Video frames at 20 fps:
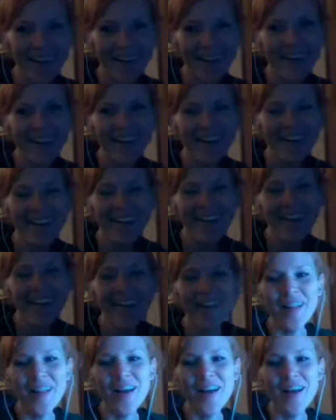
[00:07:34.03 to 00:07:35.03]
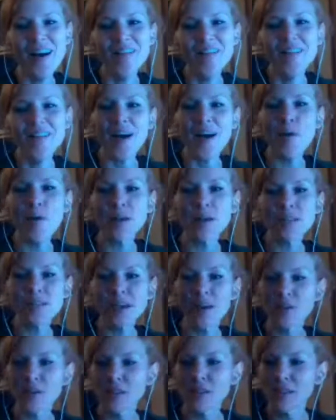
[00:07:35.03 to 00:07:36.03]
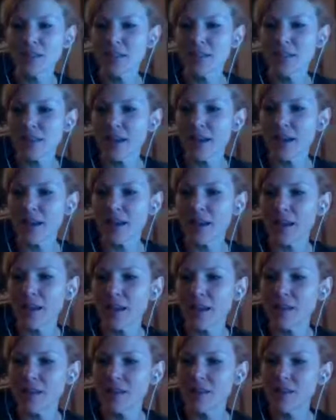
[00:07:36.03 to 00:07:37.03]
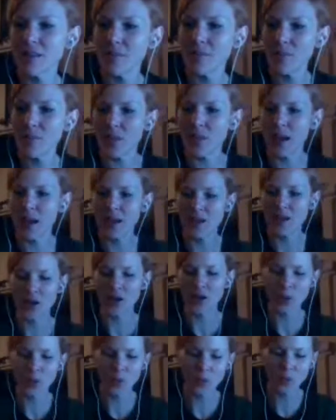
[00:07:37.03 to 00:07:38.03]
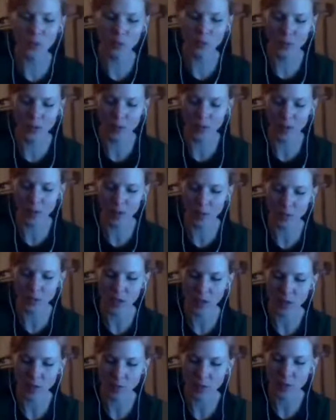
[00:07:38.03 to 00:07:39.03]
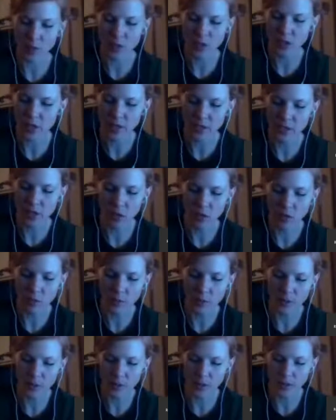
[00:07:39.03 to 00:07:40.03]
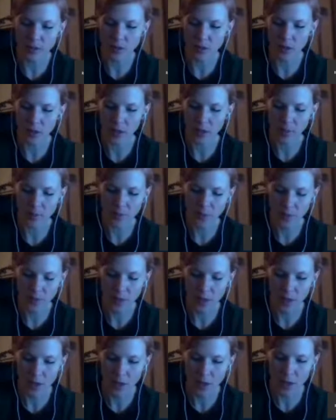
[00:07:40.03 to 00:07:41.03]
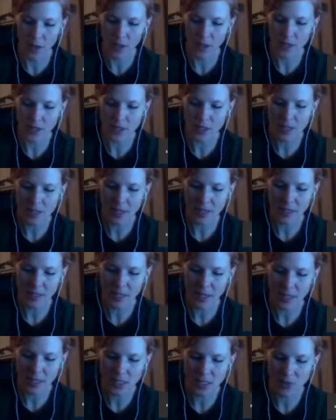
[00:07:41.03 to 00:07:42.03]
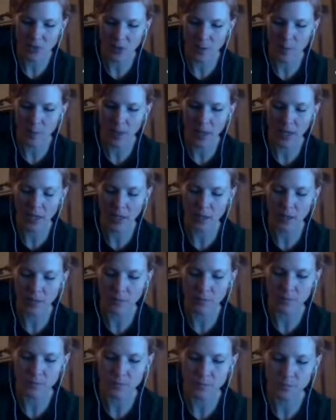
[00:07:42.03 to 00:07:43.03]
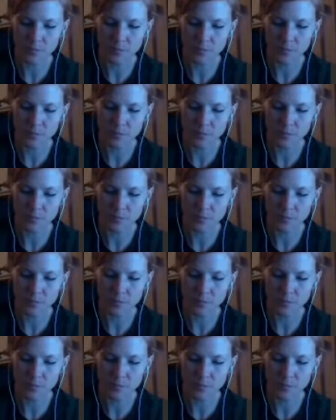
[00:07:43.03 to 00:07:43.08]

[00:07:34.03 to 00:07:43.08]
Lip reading: I want to sound at least like I know what the heck I'm talking about, which I don't, but that's okay. I just got a text from Megan.